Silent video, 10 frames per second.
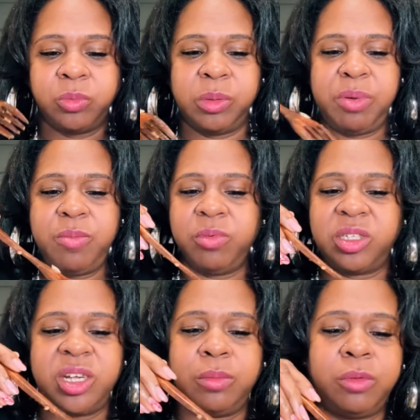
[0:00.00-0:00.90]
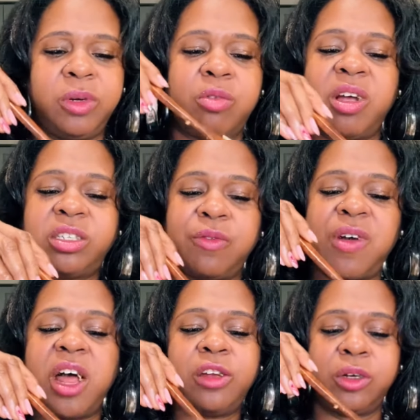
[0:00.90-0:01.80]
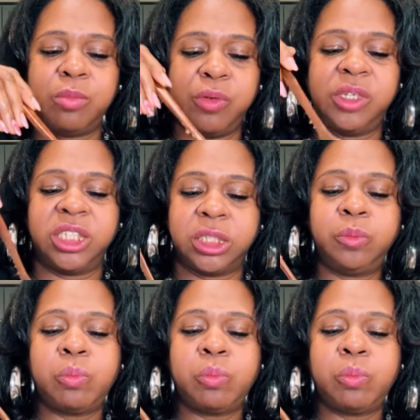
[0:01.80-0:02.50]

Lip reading: when people were sending me requests to follow them over there,